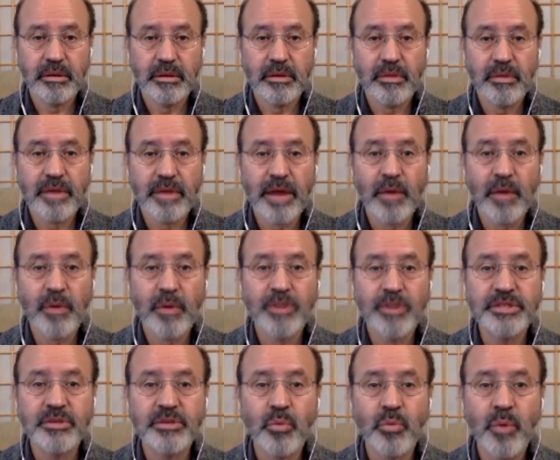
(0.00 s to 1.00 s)
That which
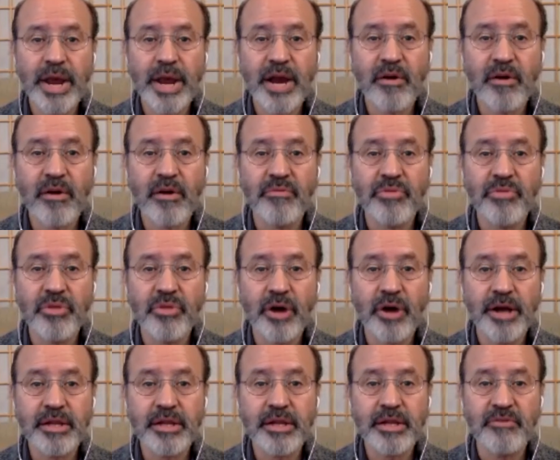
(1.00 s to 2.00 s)
is aware of
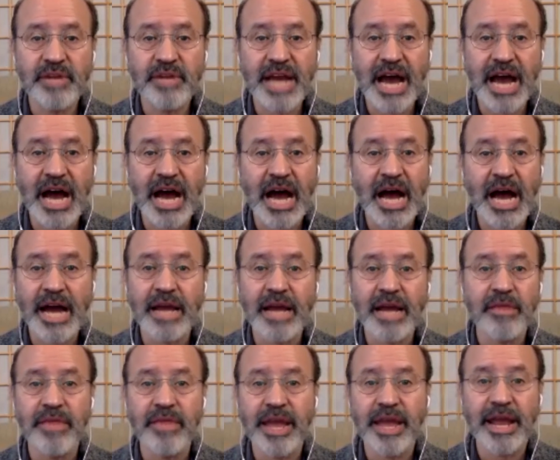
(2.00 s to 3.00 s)
thoughts of an
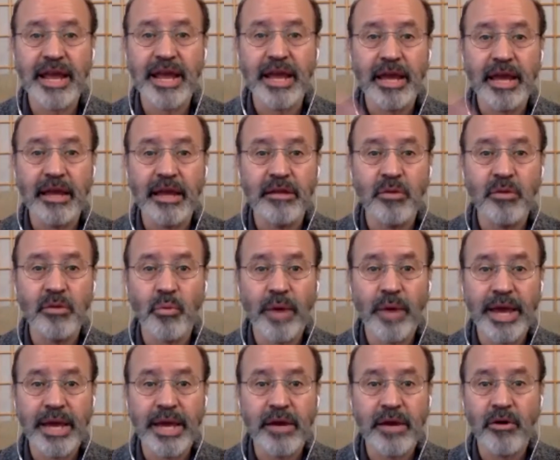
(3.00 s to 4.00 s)
I that is
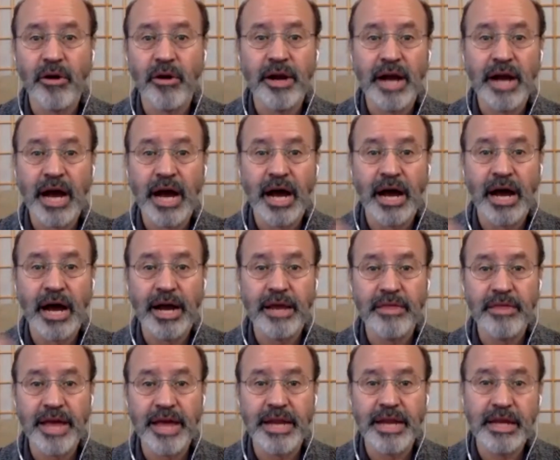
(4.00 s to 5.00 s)
awake or an I
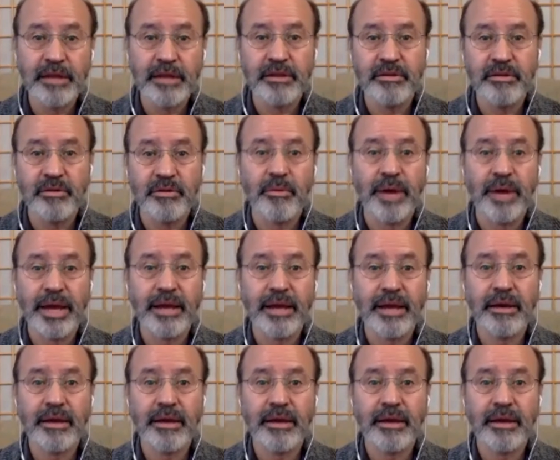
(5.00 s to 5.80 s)
that isn't awake.